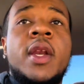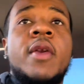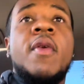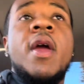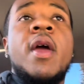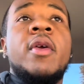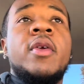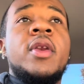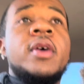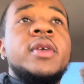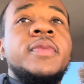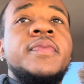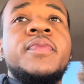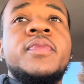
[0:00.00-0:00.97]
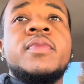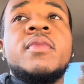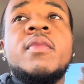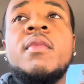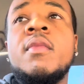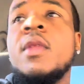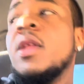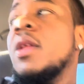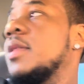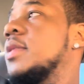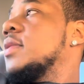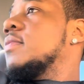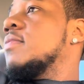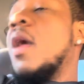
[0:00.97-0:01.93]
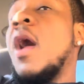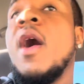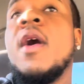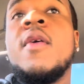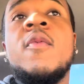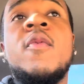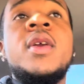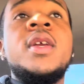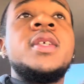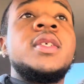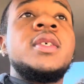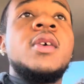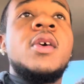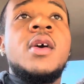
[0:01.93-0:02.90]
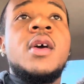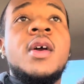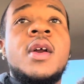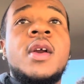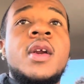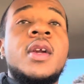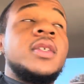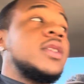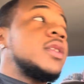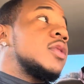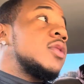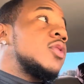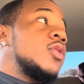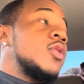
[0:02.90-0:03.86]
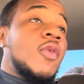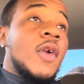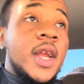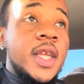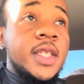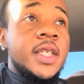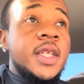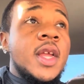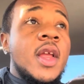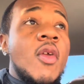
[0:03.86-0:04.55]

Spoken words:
around, you know. my weeks are crazy.